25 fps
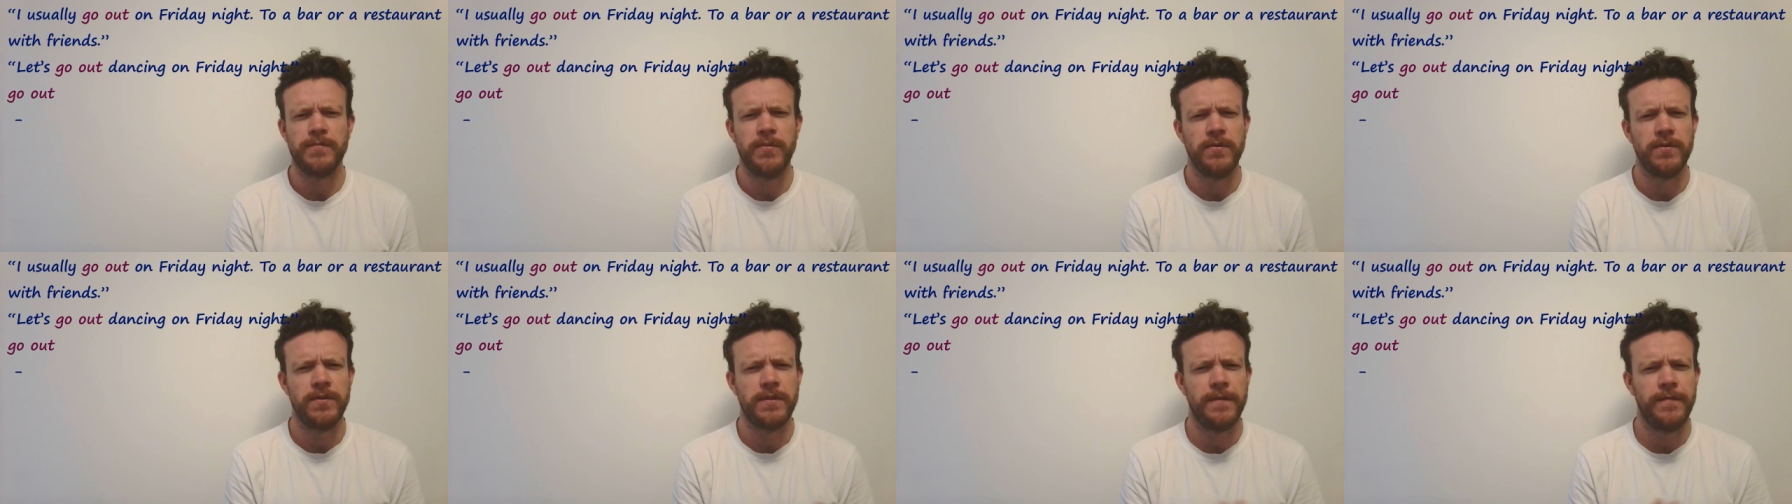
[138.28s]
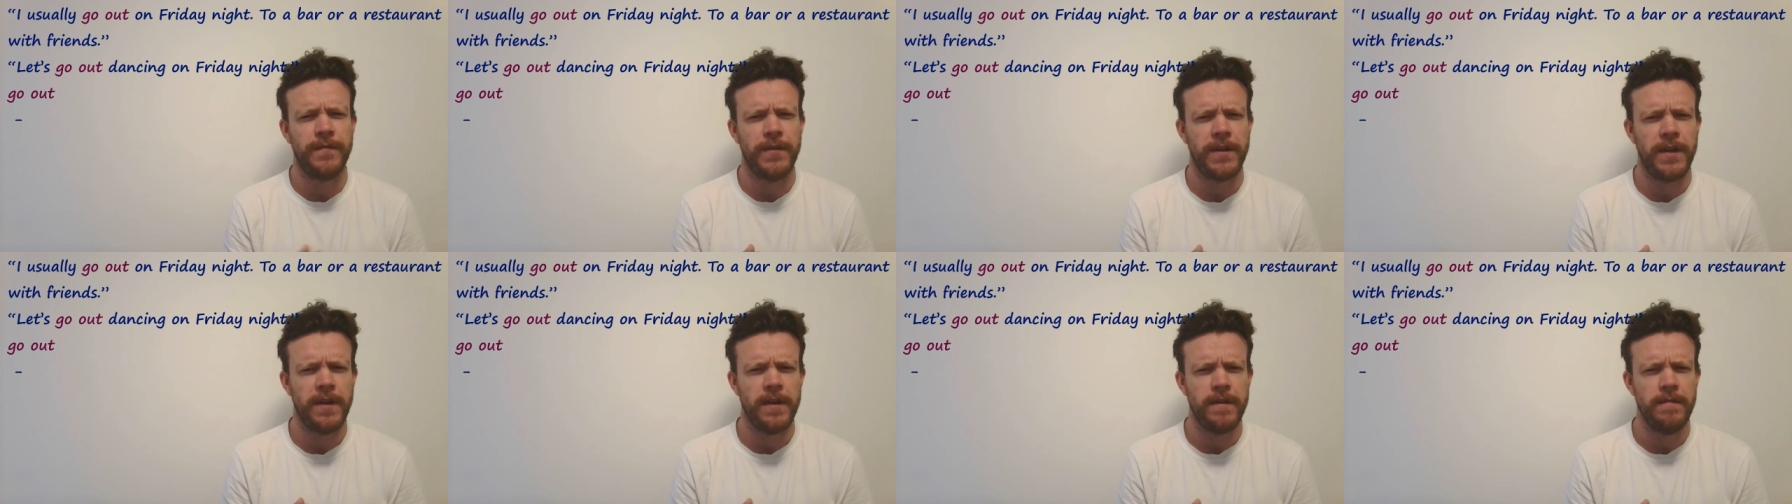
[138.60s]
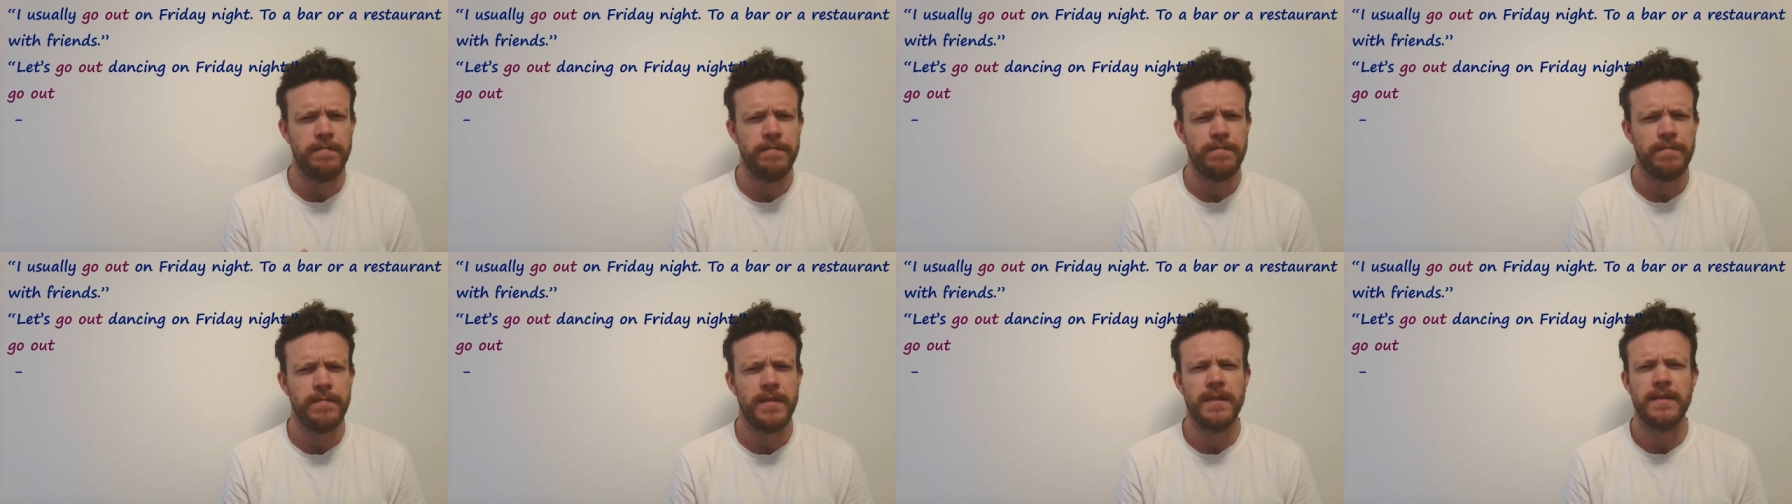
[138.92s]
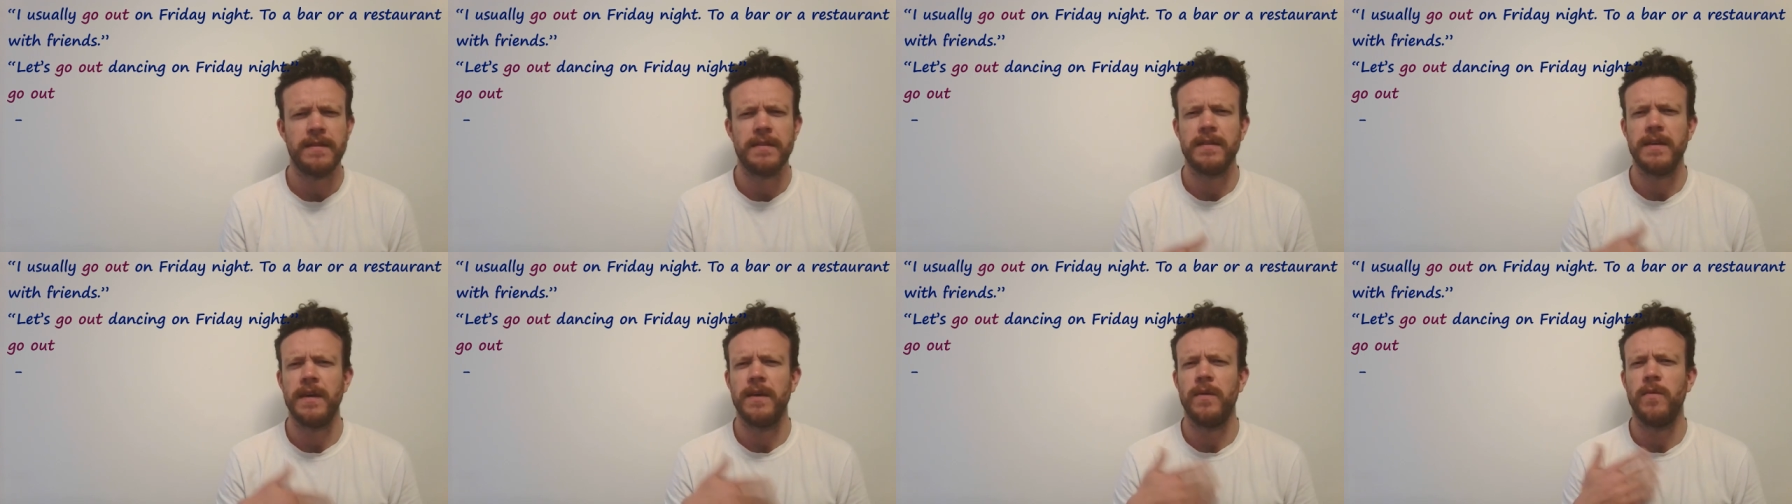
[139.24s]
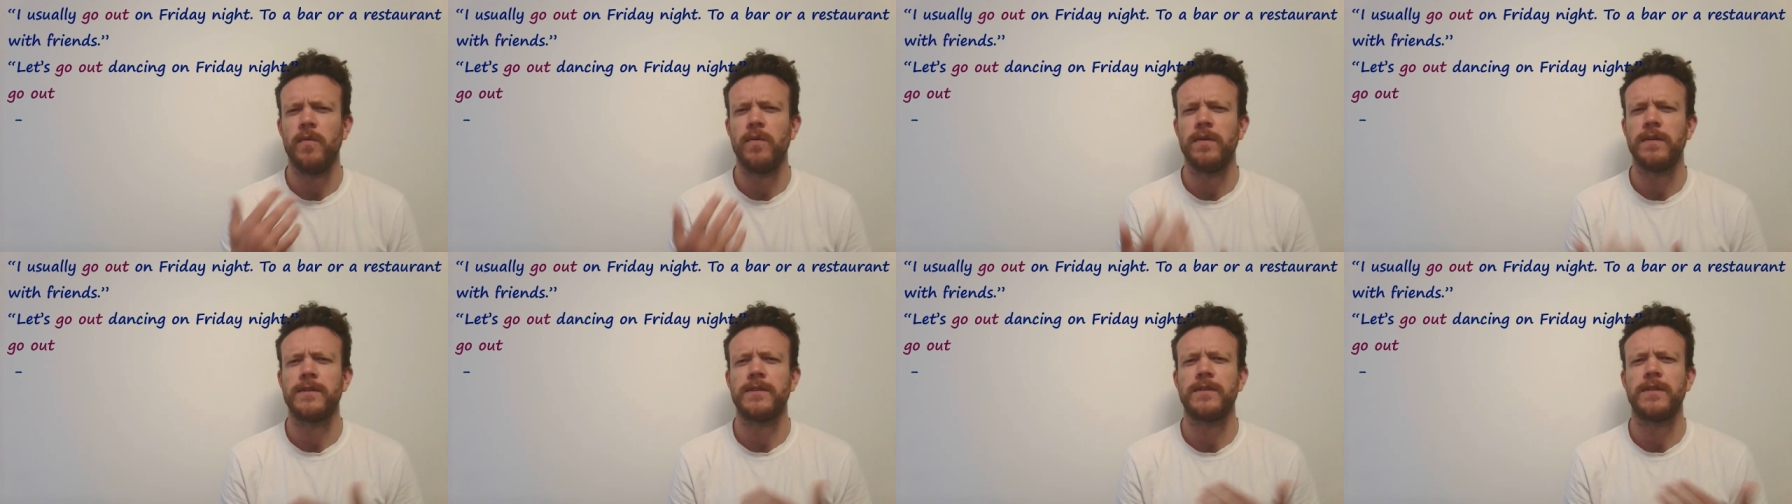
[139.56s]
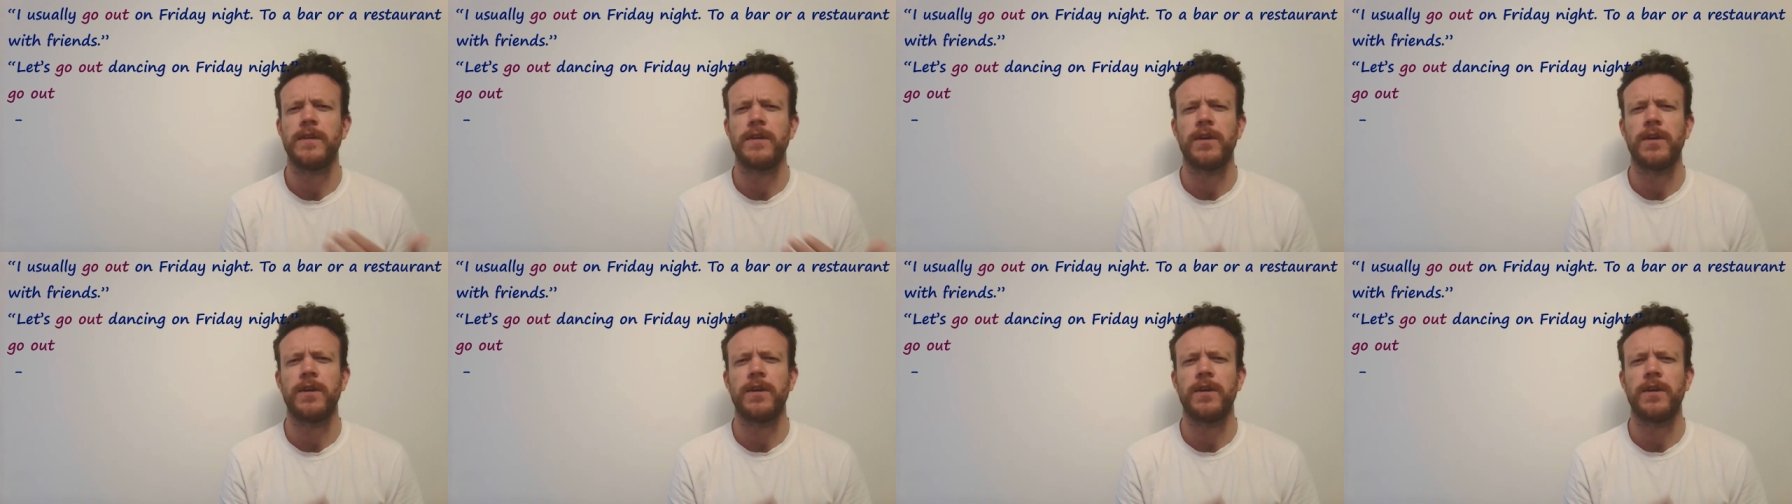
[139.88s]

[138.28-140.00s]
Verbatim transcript: pause the video and think, what's the